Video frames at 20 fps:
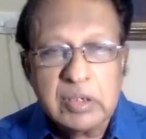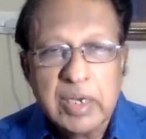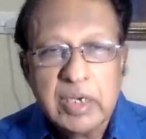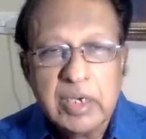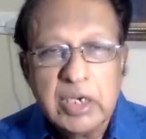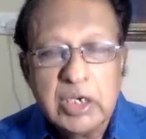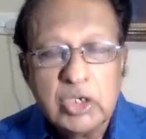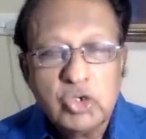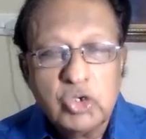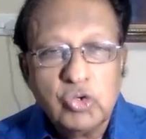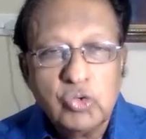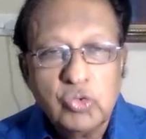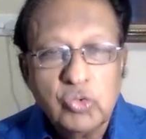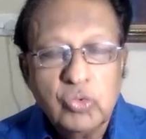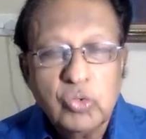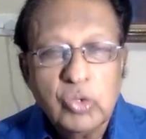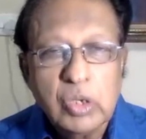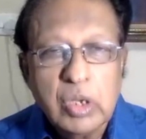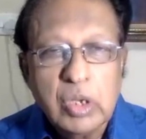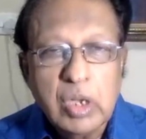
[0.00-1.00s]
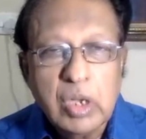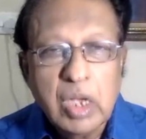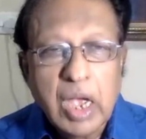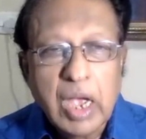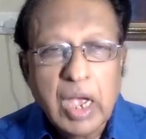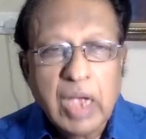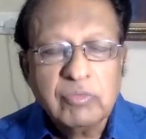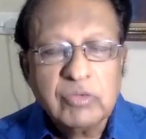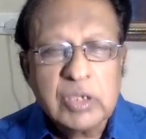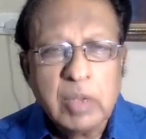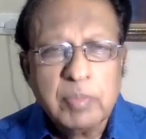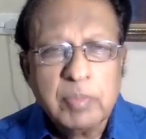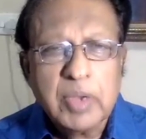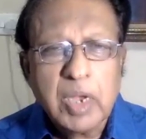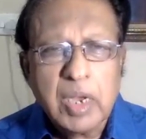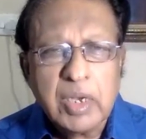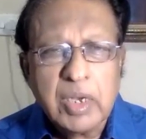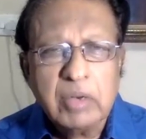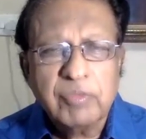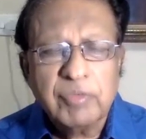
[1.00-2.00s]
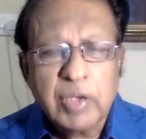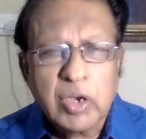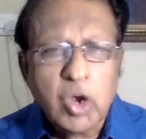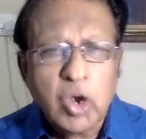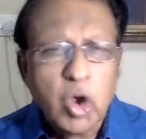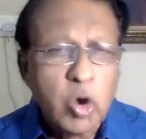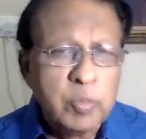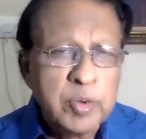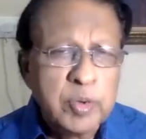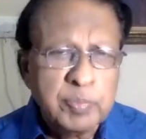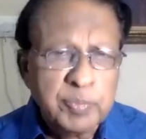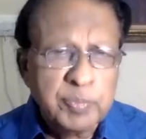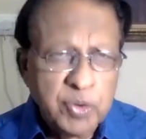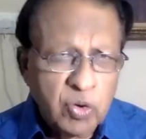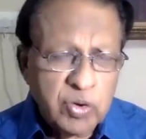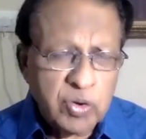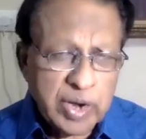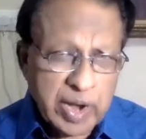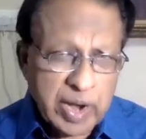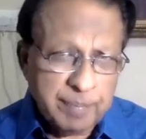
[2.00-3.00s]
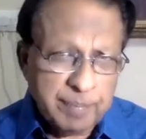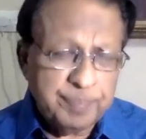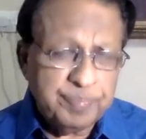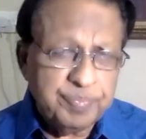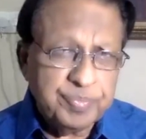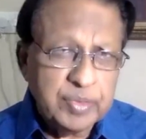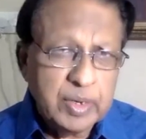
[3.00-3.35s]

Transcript: they need to have some kind of a common program.